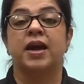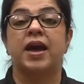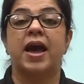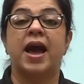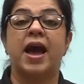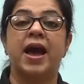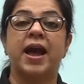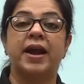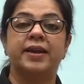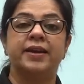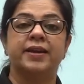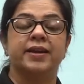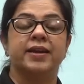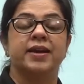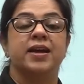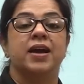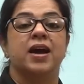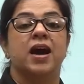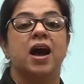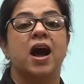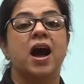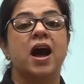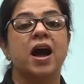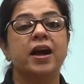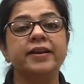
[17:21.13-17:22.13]
And
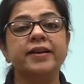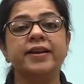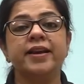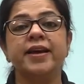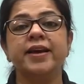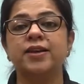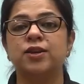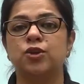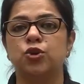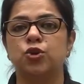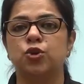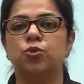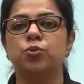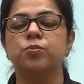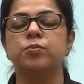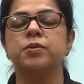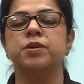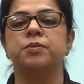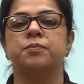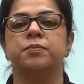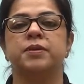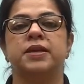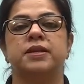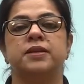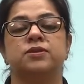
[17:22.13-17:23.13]
unlike
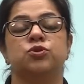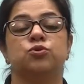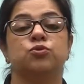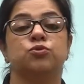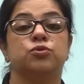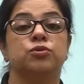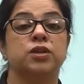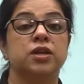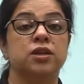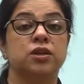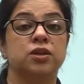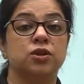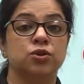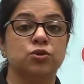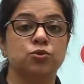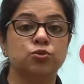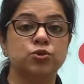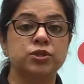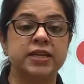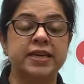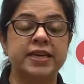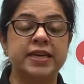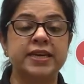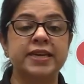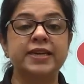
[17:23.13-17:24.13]
human beings who can
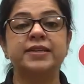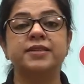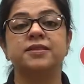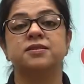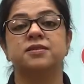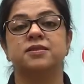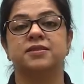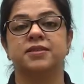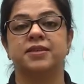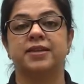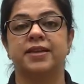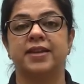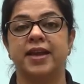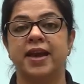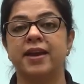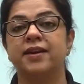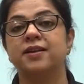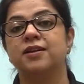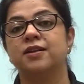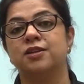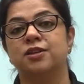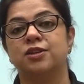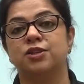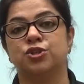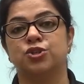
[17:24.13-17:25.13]
use heaters and air
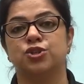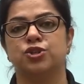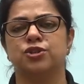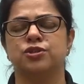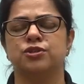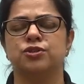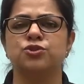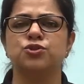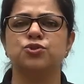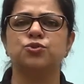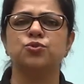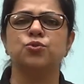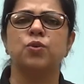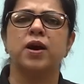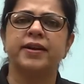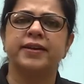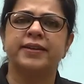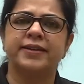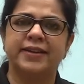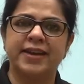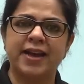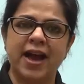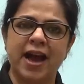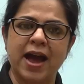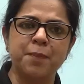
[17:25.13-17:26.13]
conditioners to
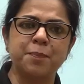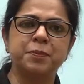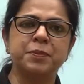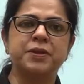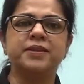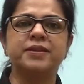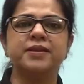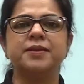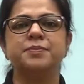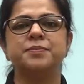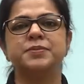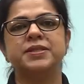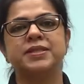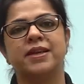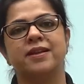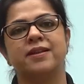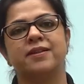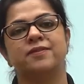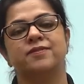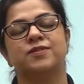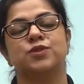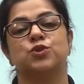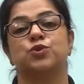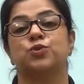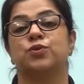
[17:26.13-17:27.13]
adapt
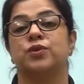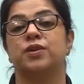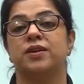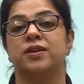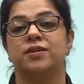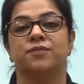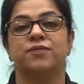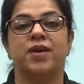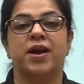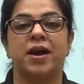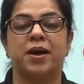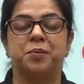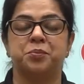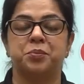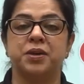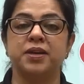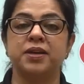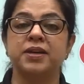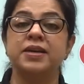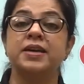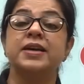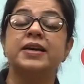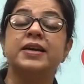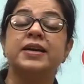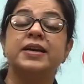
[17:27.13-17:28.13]
themselves to the
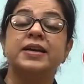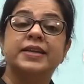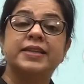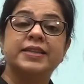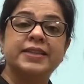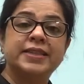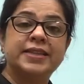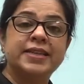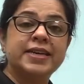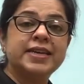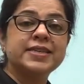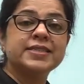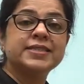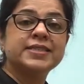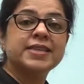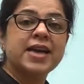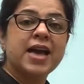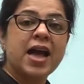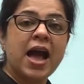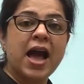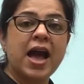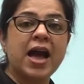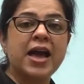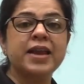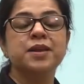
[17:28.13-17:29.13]
environment, these
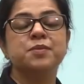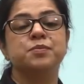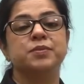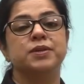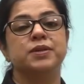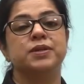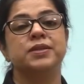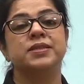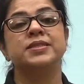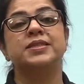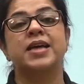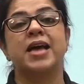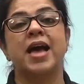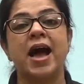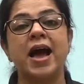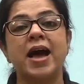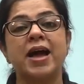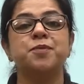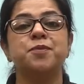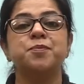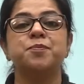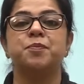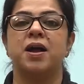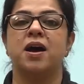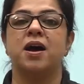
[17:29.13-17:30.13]
animals
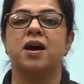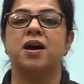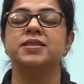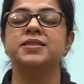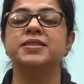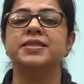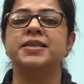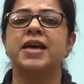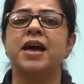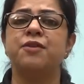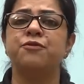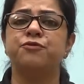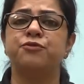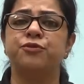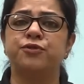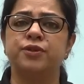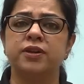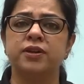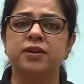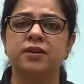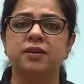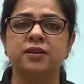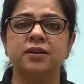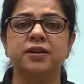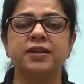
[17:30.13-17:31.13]
and plants have
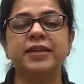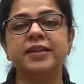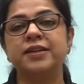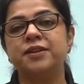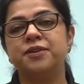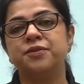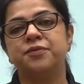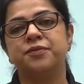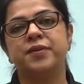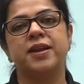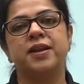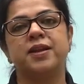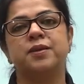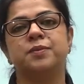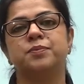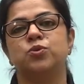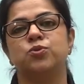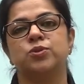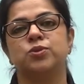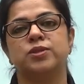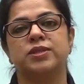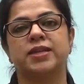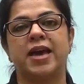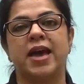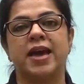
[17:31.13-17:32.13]
really developed
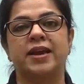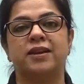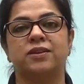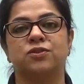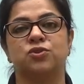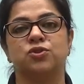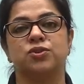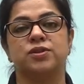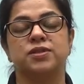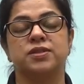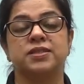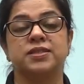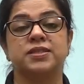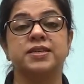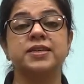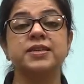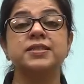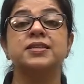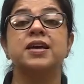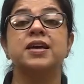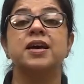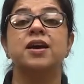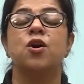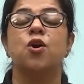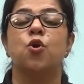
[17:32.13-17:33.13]
those
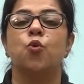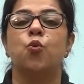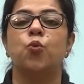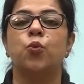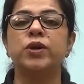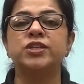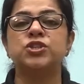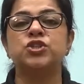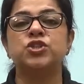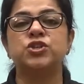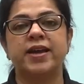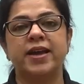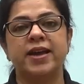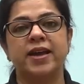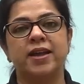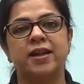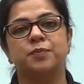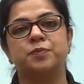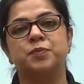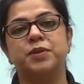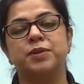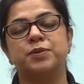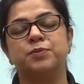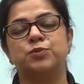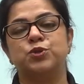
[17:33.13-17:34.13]
characteristics which
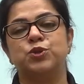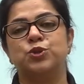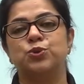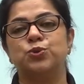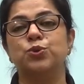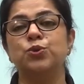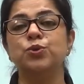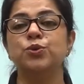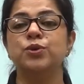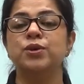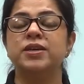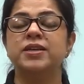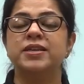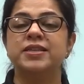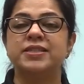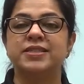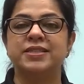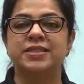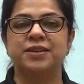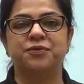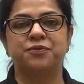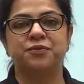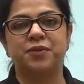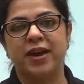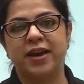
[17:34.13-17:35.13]
help them to
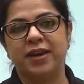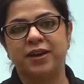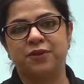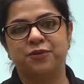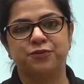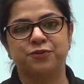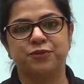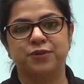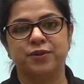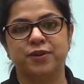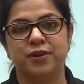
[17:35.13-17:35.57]
survive.